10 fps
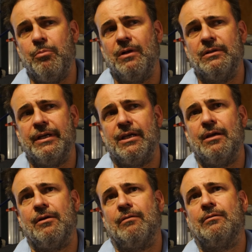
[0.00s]
building
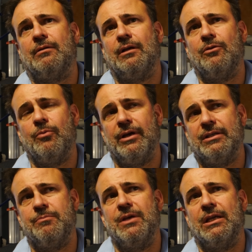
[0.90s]
here and the way
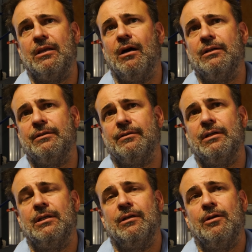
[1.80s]
it's being done
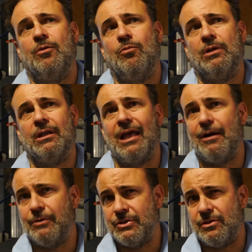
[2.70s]
will
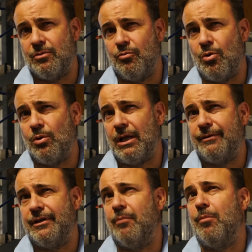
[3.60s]
allow us to roll
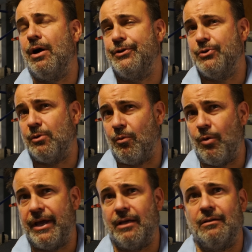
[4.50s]
out in a modular
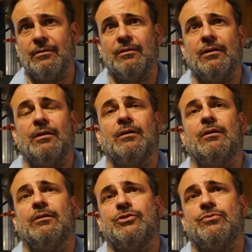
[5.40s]
way,
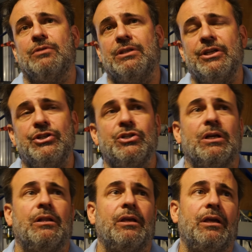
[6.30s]

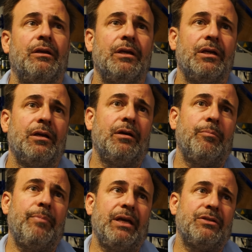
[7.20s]
strategically
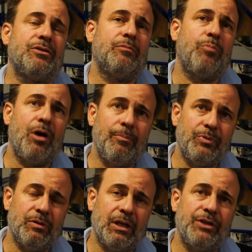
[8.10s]
based on
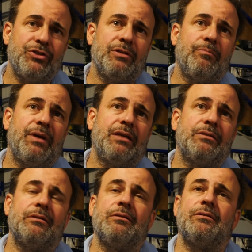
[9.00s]
population
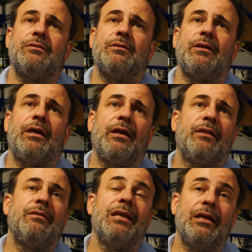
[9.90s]
bases
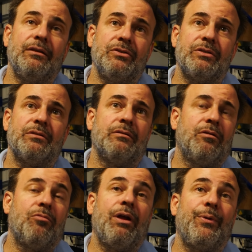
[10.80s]
and needs
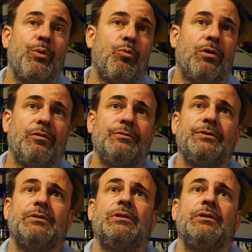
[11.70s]
around the world.